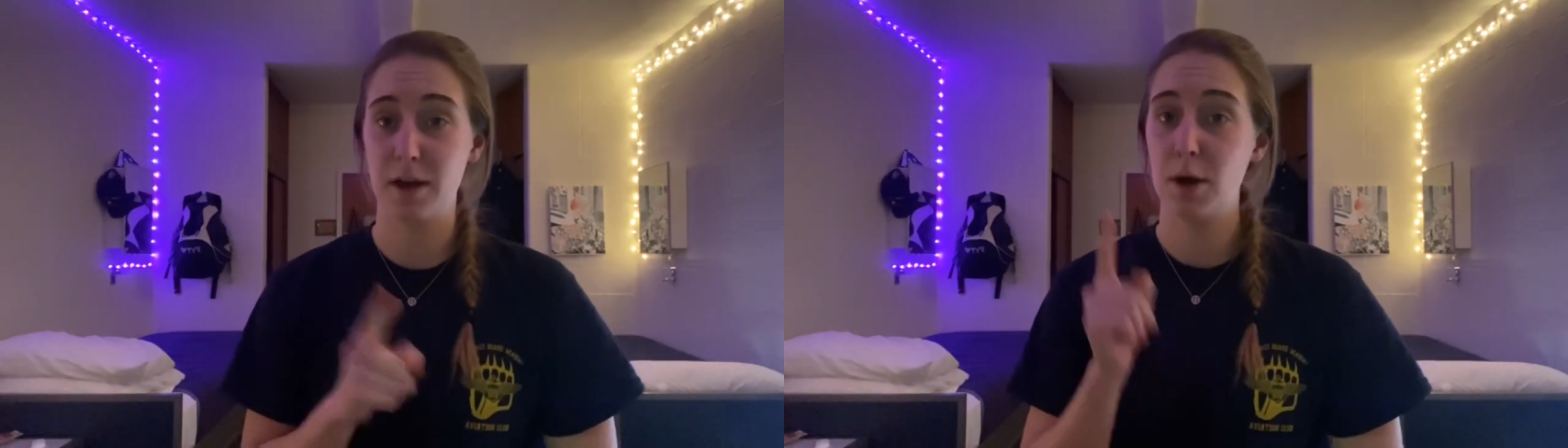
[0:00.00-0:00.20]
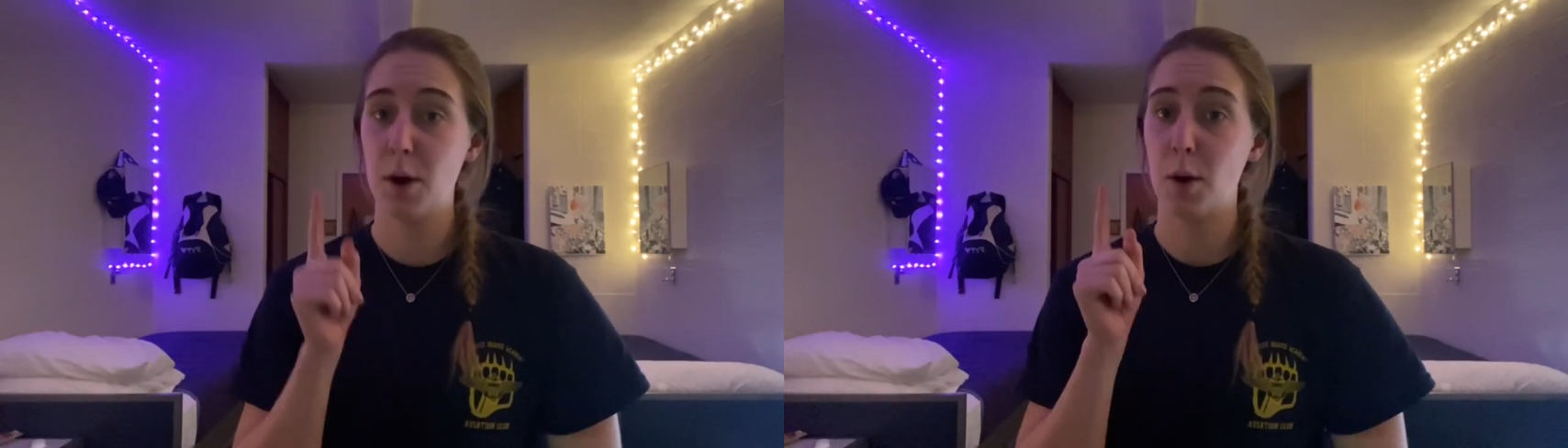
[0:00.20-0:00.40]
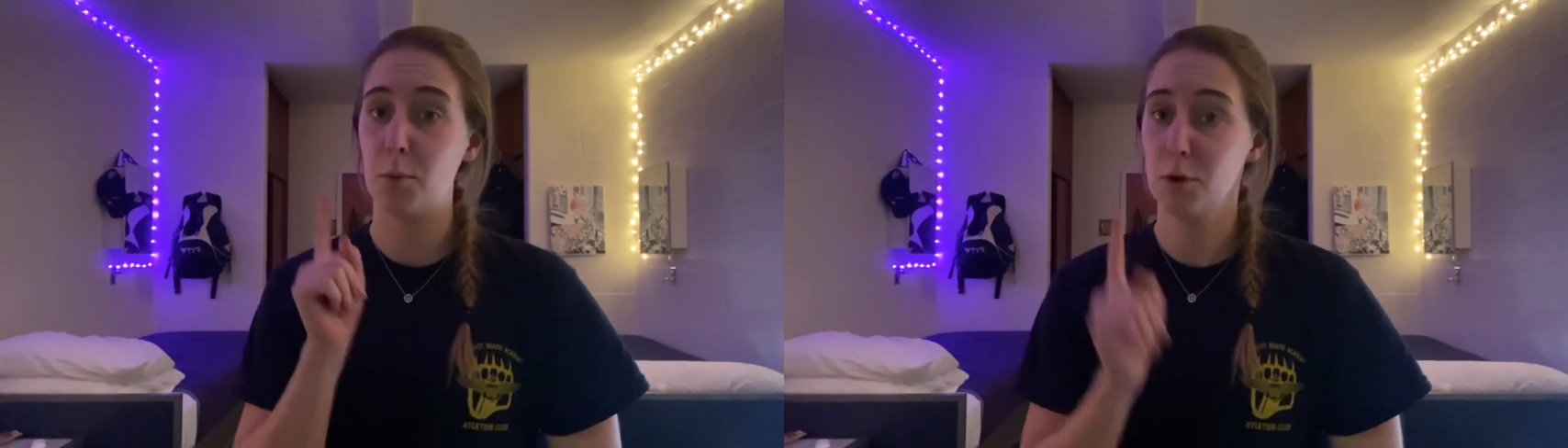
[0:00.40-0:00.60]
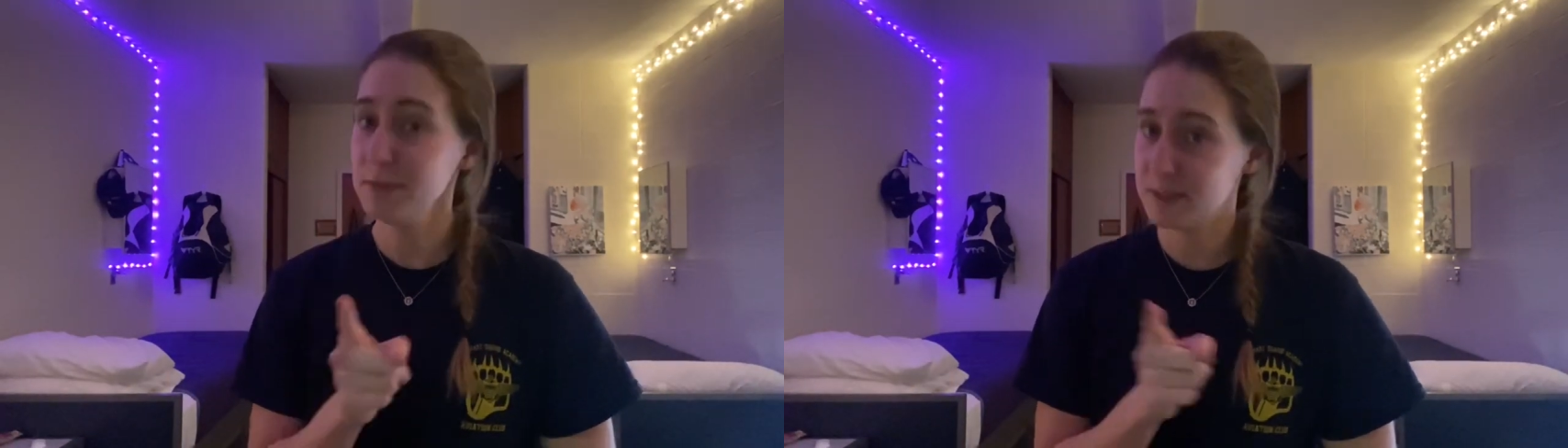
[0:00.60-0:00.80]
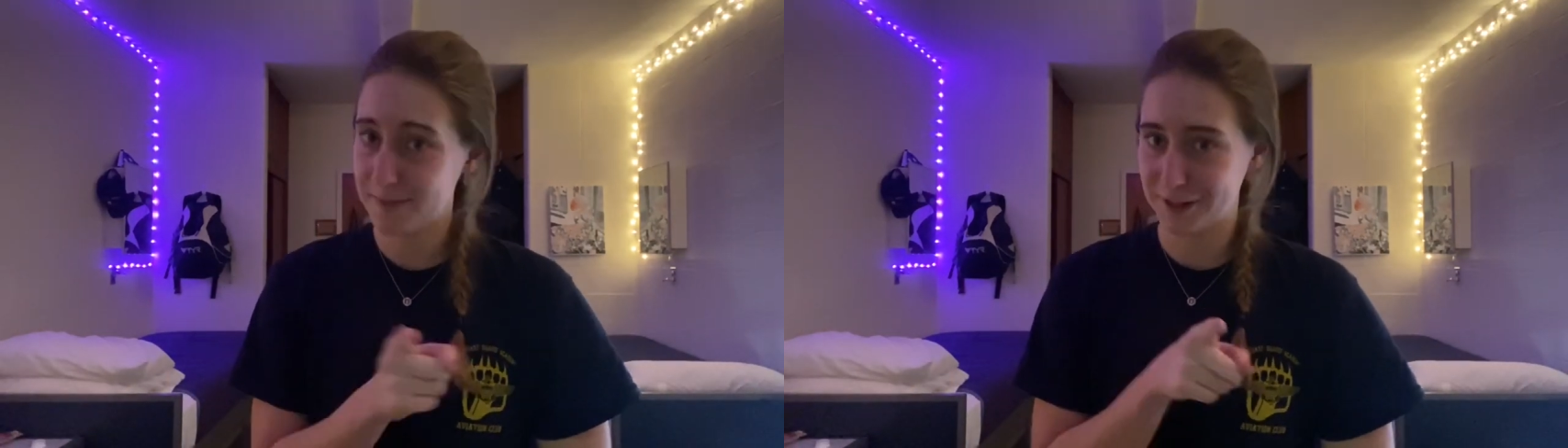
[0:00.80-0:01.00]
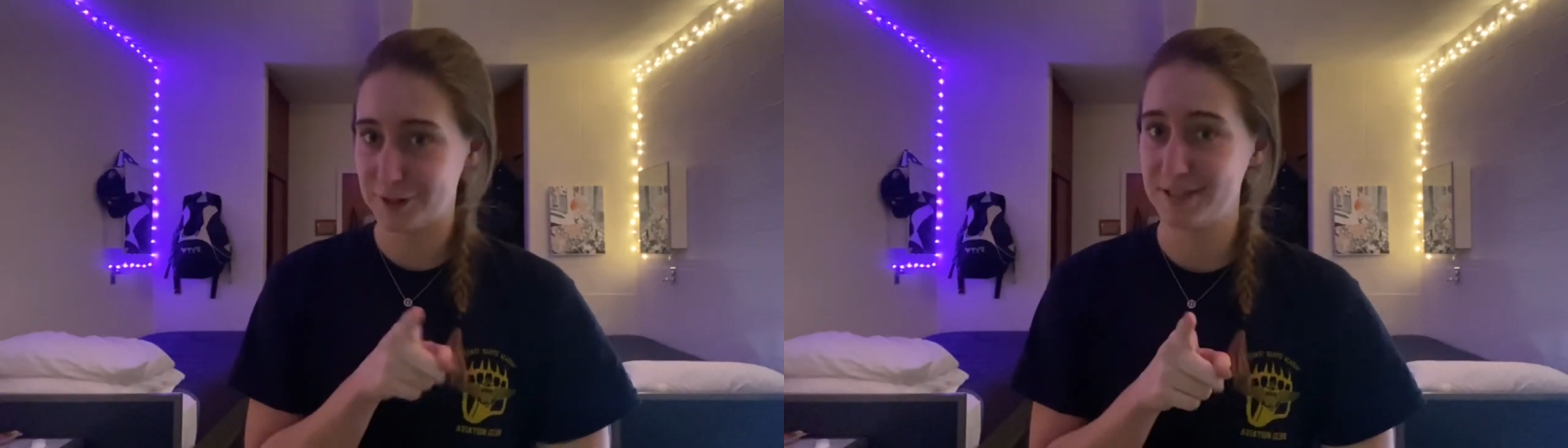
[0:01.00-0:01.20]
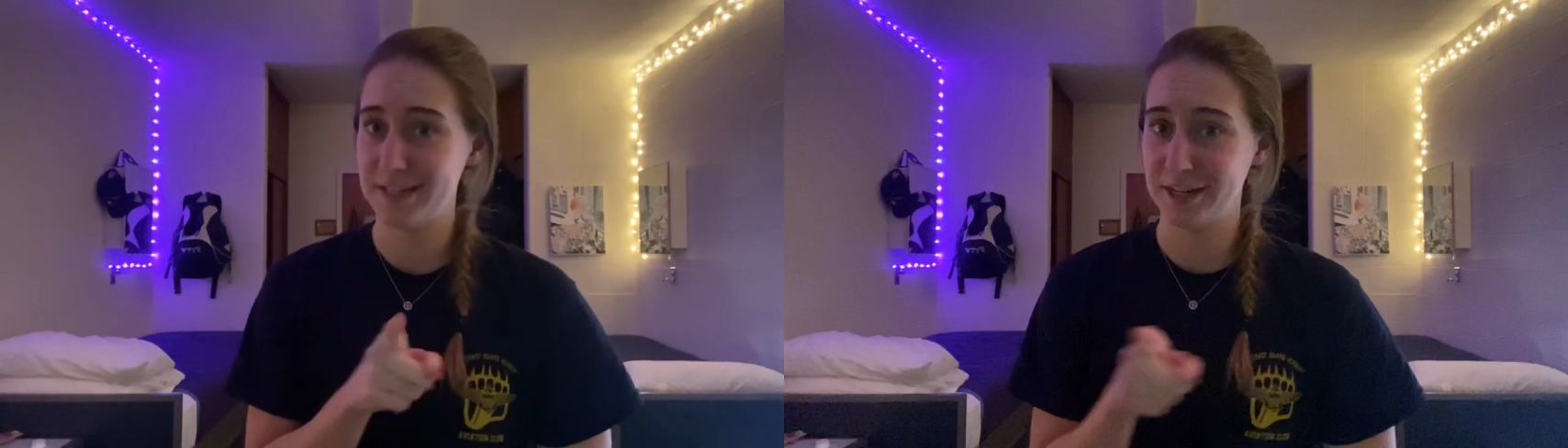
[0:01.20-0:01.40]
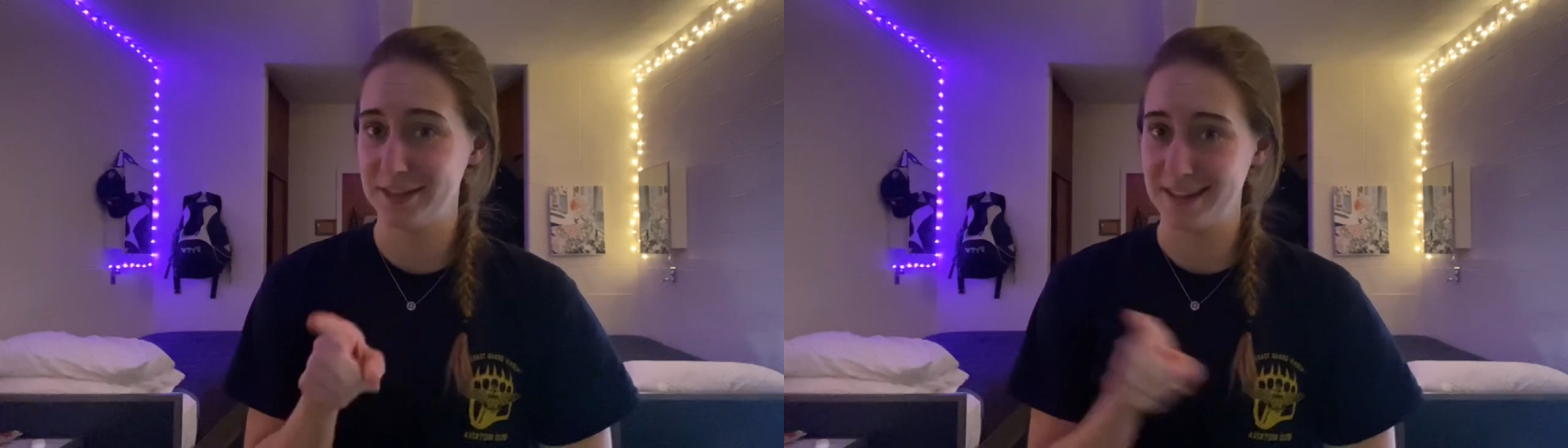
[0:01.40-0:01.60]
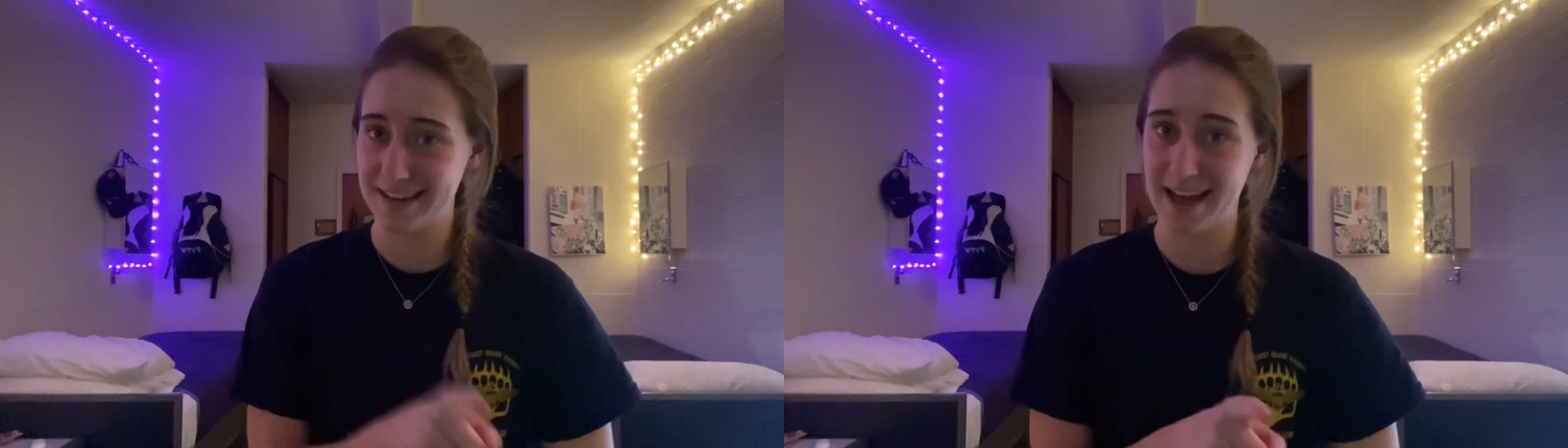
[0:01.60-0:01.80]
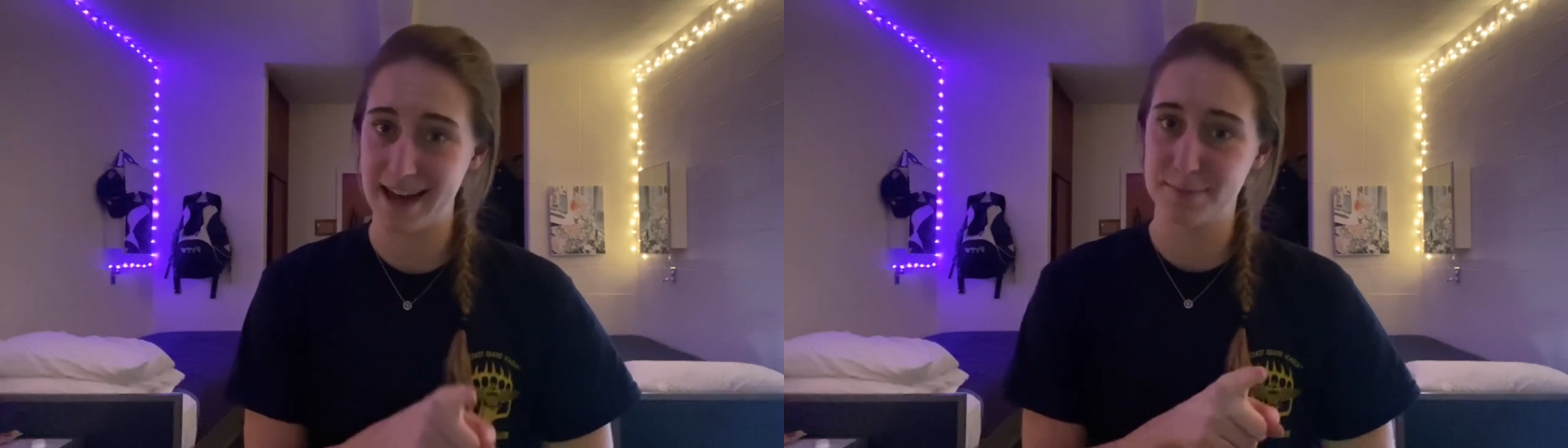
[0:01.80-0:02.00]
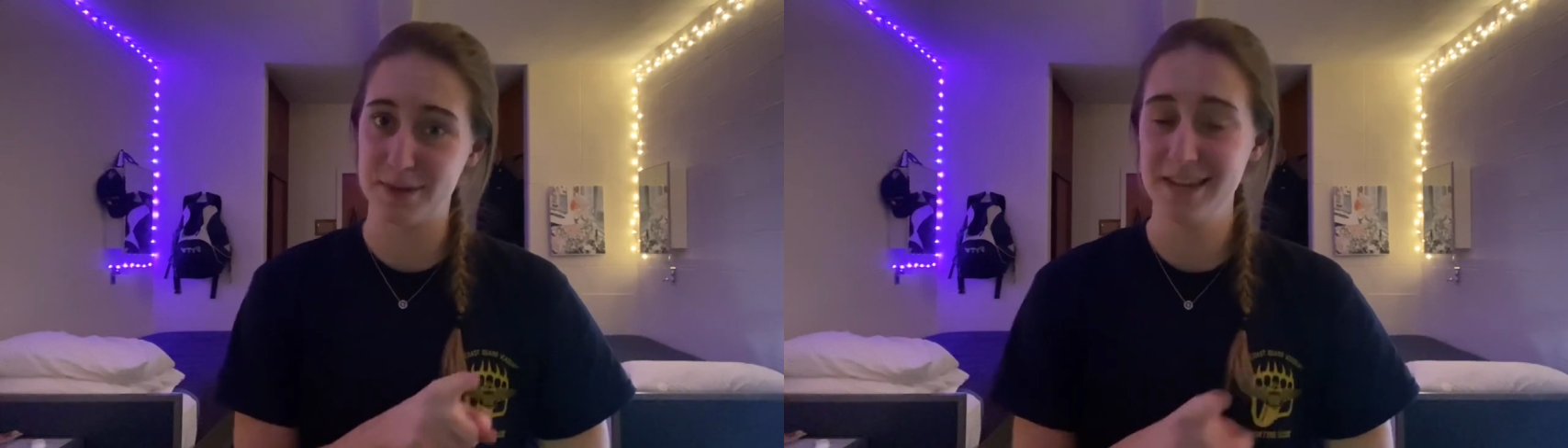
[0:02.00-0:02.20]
room inspections here at the academy.